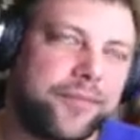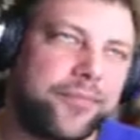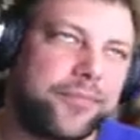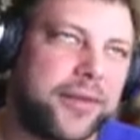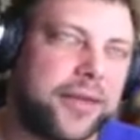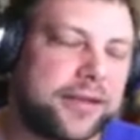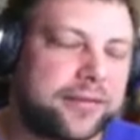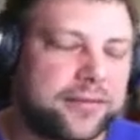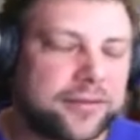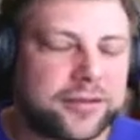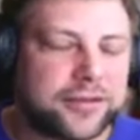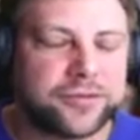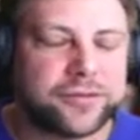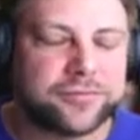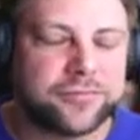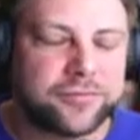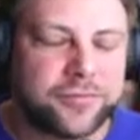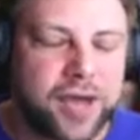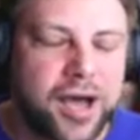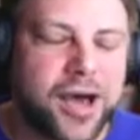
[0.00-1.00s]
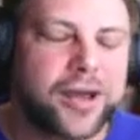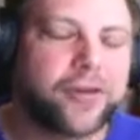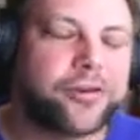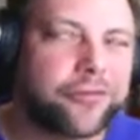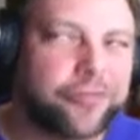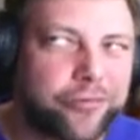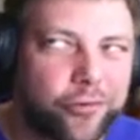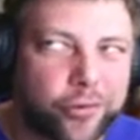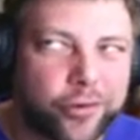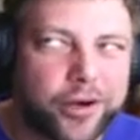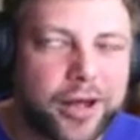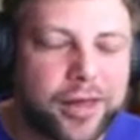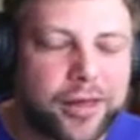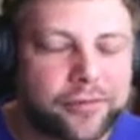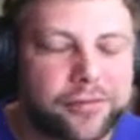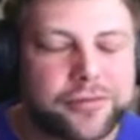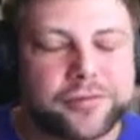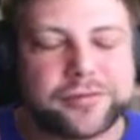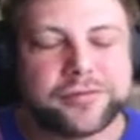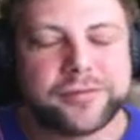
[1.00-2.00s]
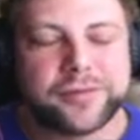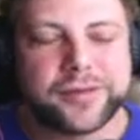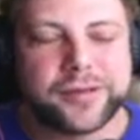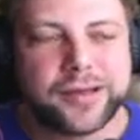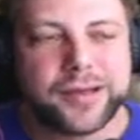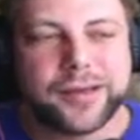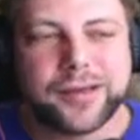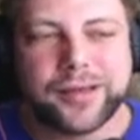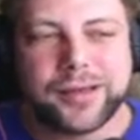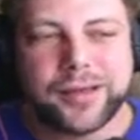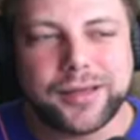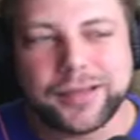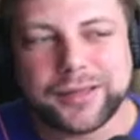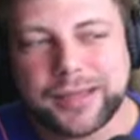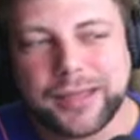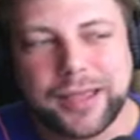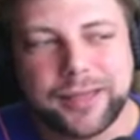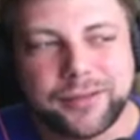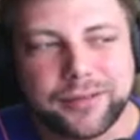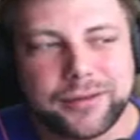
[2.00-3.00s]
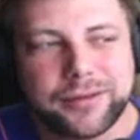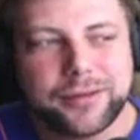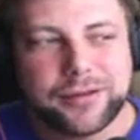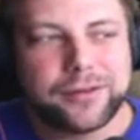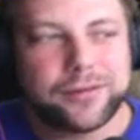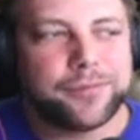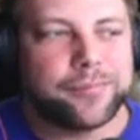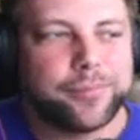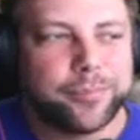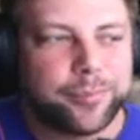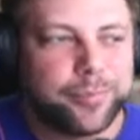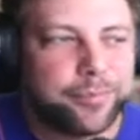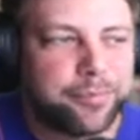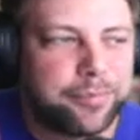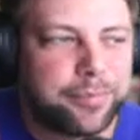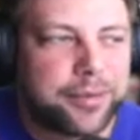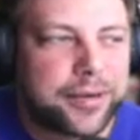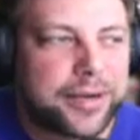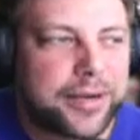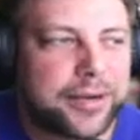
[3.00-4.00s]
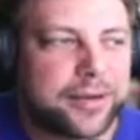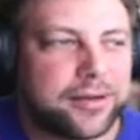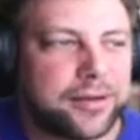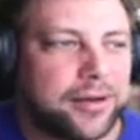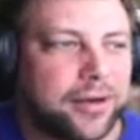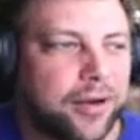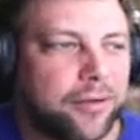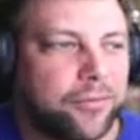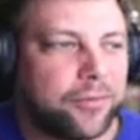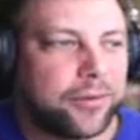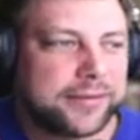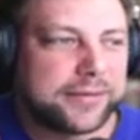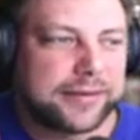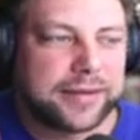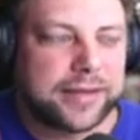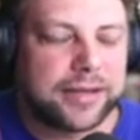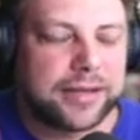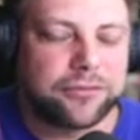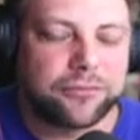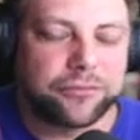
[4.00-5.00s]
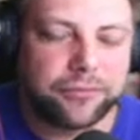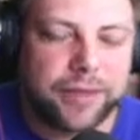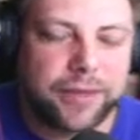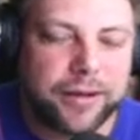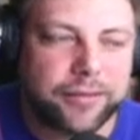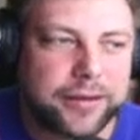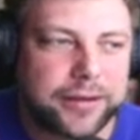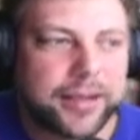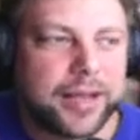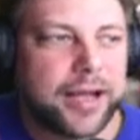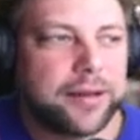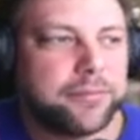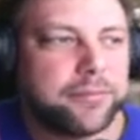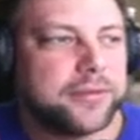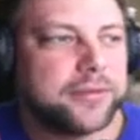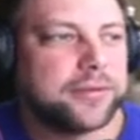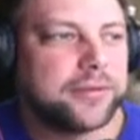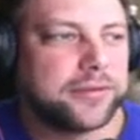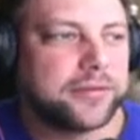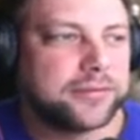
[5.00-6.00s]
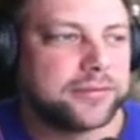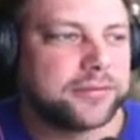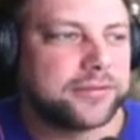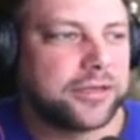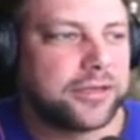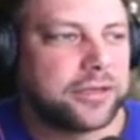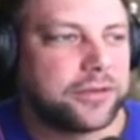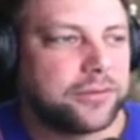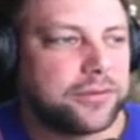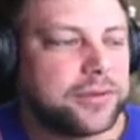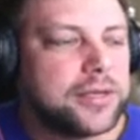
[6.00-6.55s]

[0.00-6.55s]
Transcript: it's still under $4 a gallon here, but once again, rounding up. So,